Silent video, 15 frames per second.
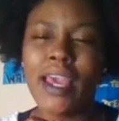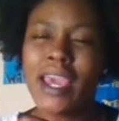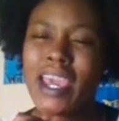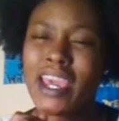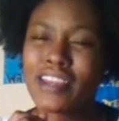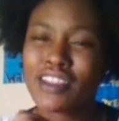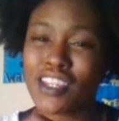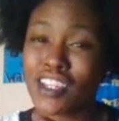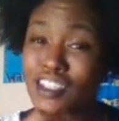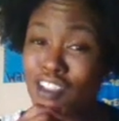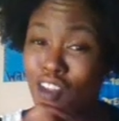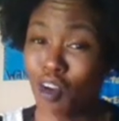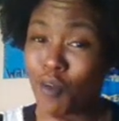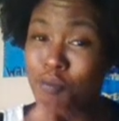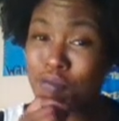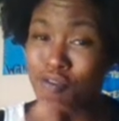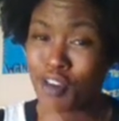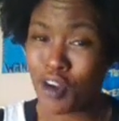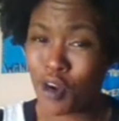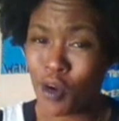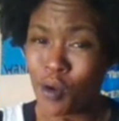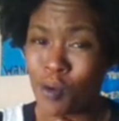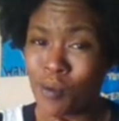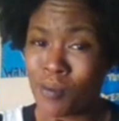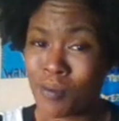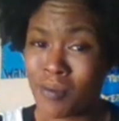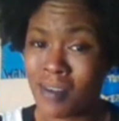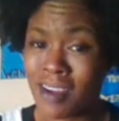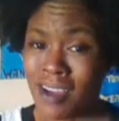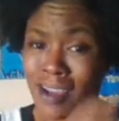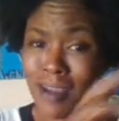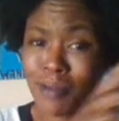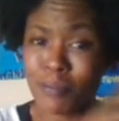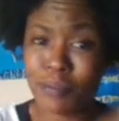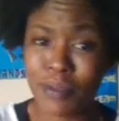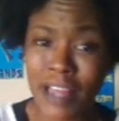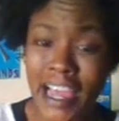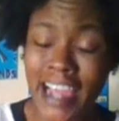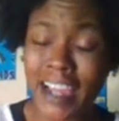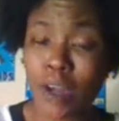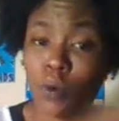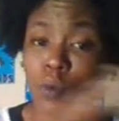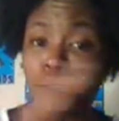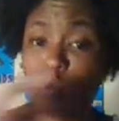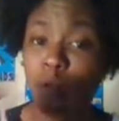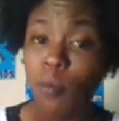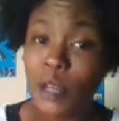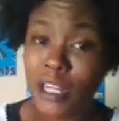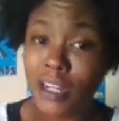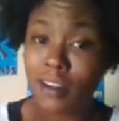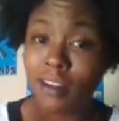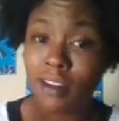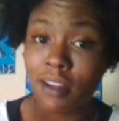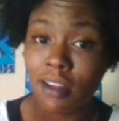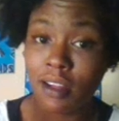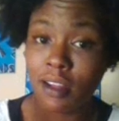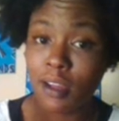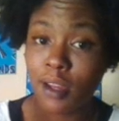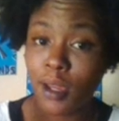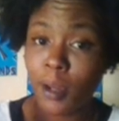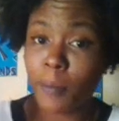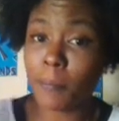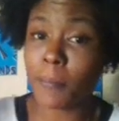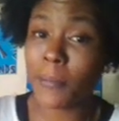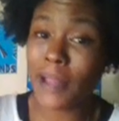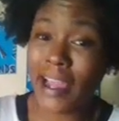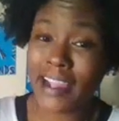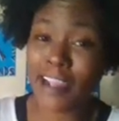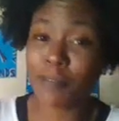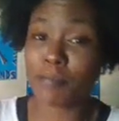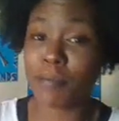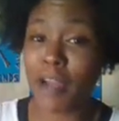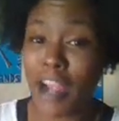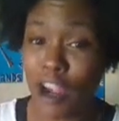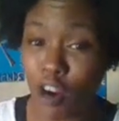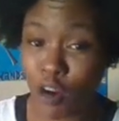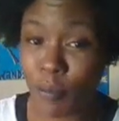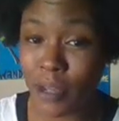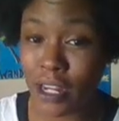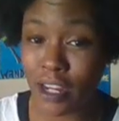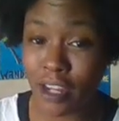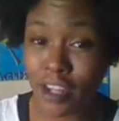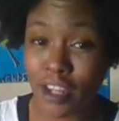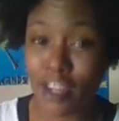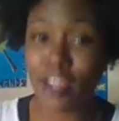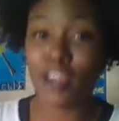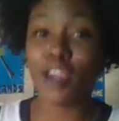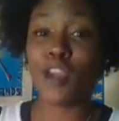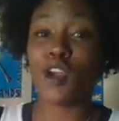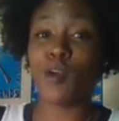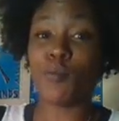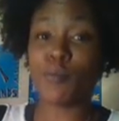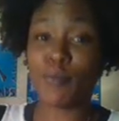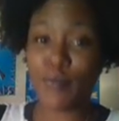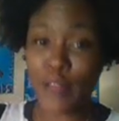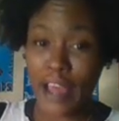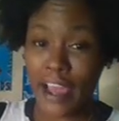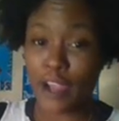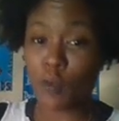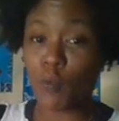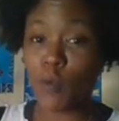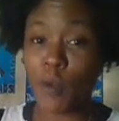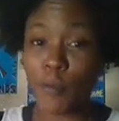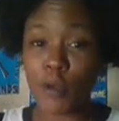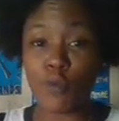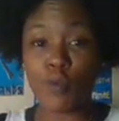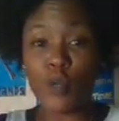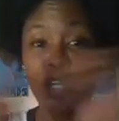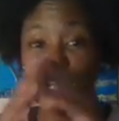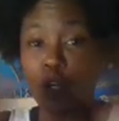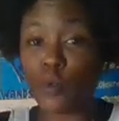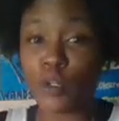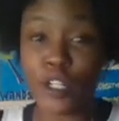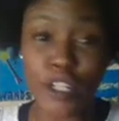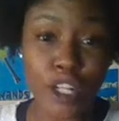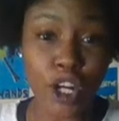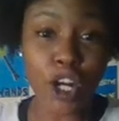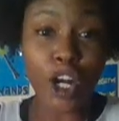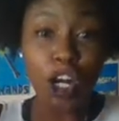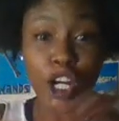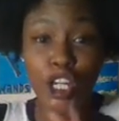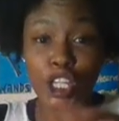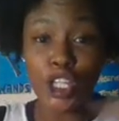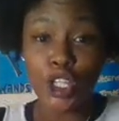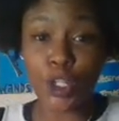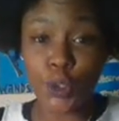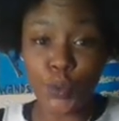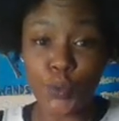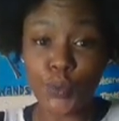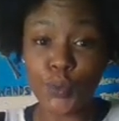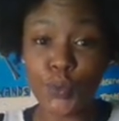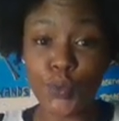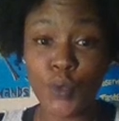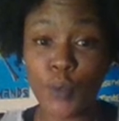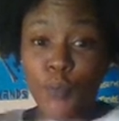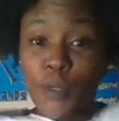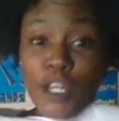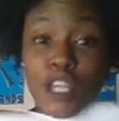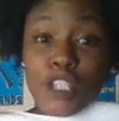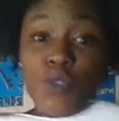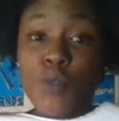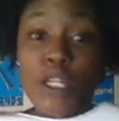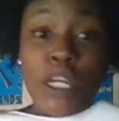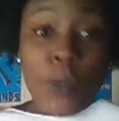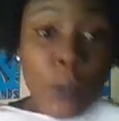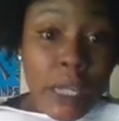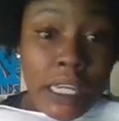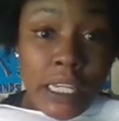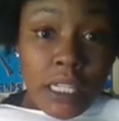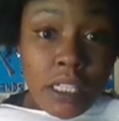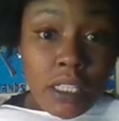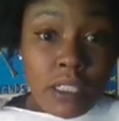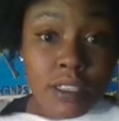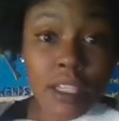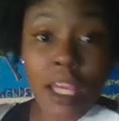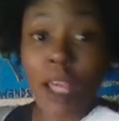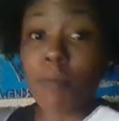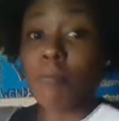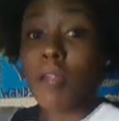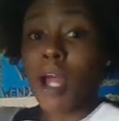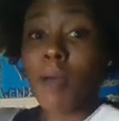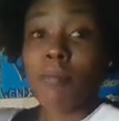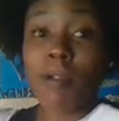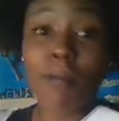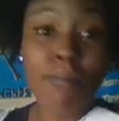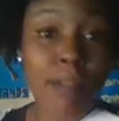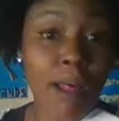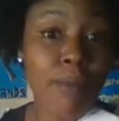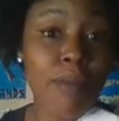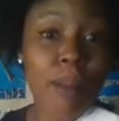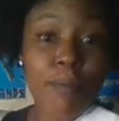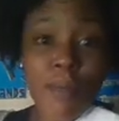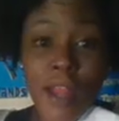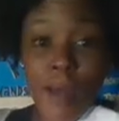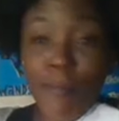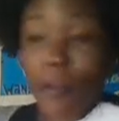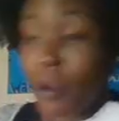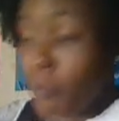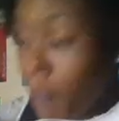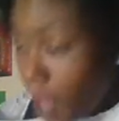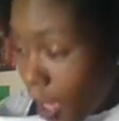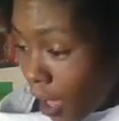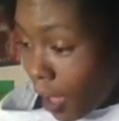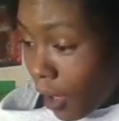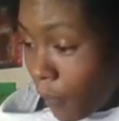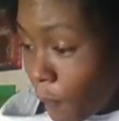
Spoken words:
If they're so pro black woman, black empowerment, black women, we don't need to argue because we queens and blah, blah, blah, blah, blah, blah, blah.